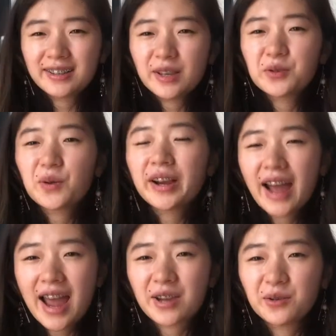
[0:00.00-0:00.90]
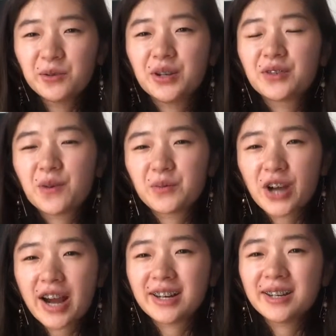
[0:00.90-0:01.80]
There was one guy who was from
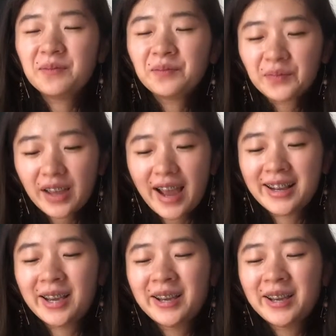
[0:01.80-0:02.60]
China, and